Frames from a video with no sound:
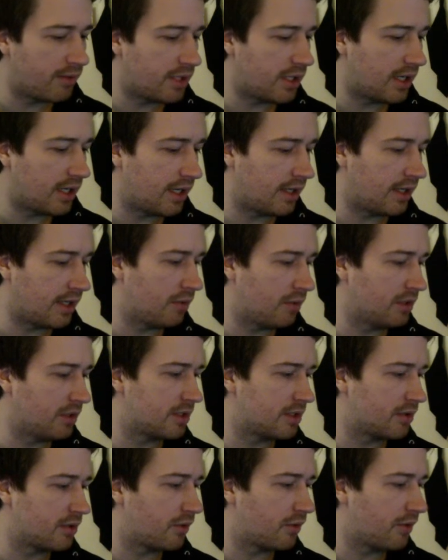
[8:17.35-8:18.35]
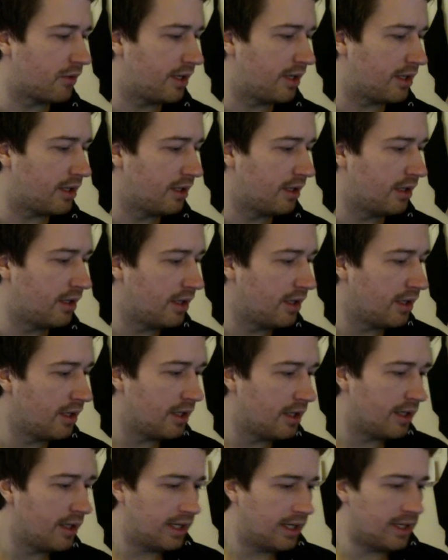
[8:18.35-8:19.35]
and I will store it
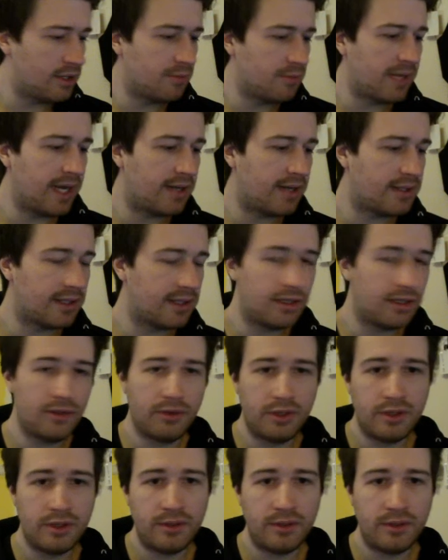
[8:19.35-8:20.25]
into my executor.